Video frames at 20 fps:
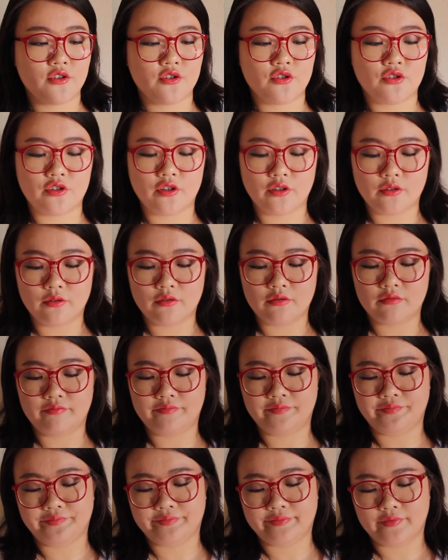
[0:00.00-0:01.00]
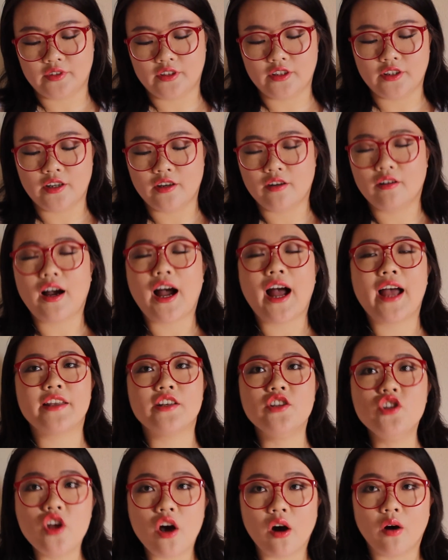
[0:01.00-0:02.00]
So,
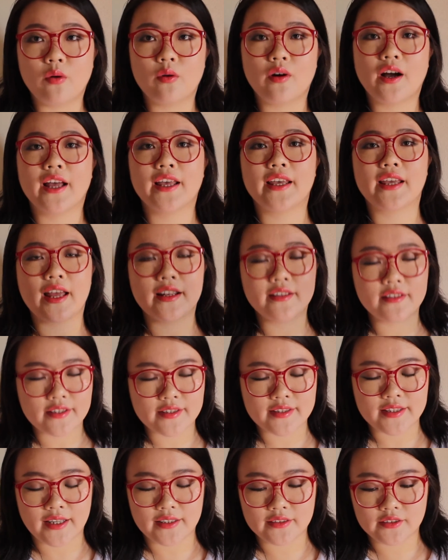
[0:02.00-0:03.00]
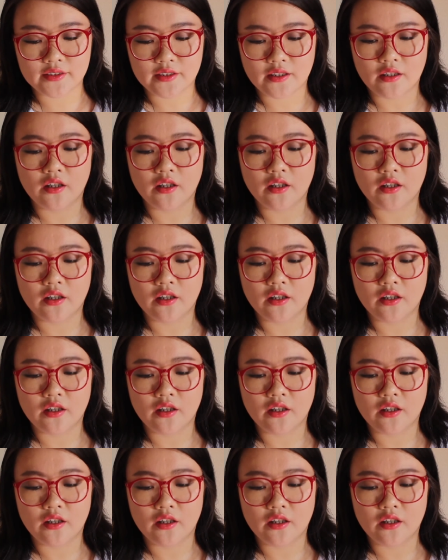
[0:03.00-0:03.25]
I understand